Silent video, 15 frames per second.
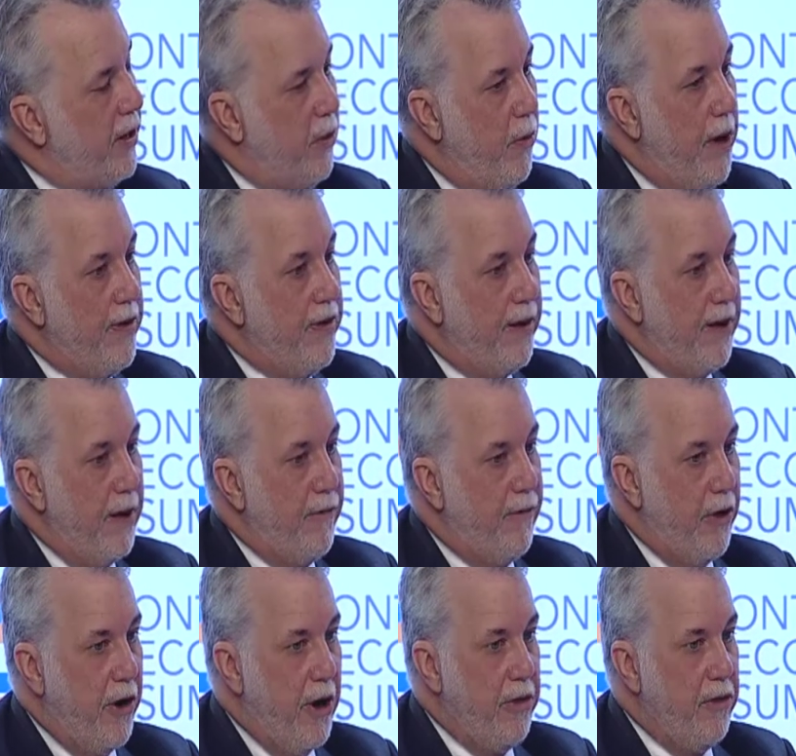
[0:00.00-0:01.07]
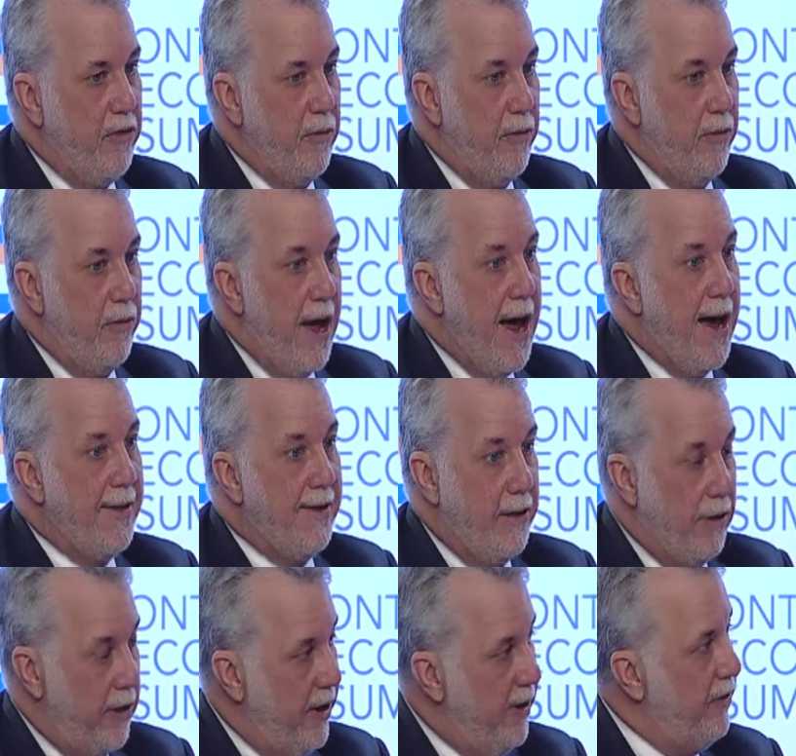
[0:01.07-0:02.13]
the one that I forgot to add in
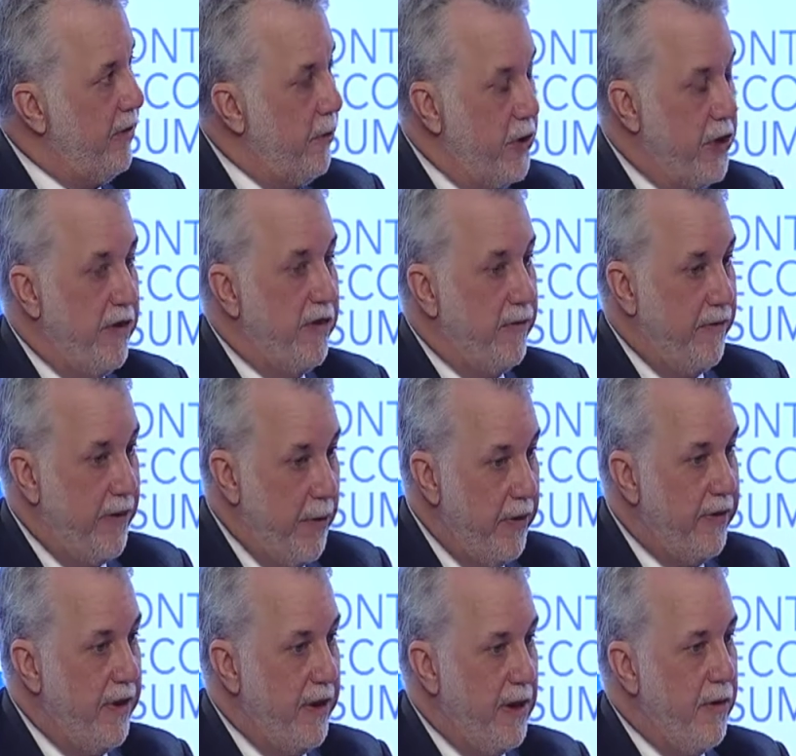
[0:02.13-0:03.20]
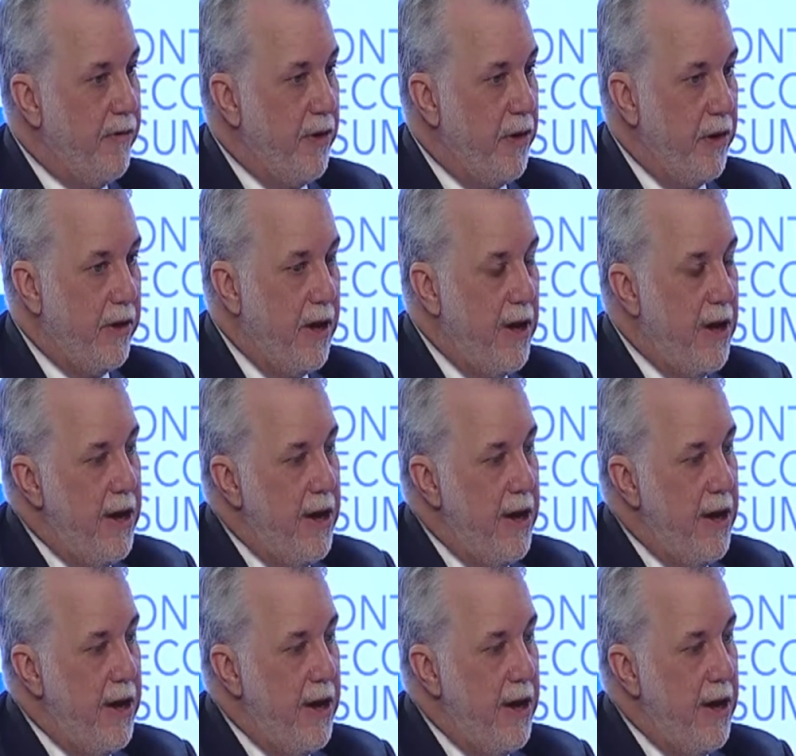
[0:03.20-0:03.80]
the list, which is very significant,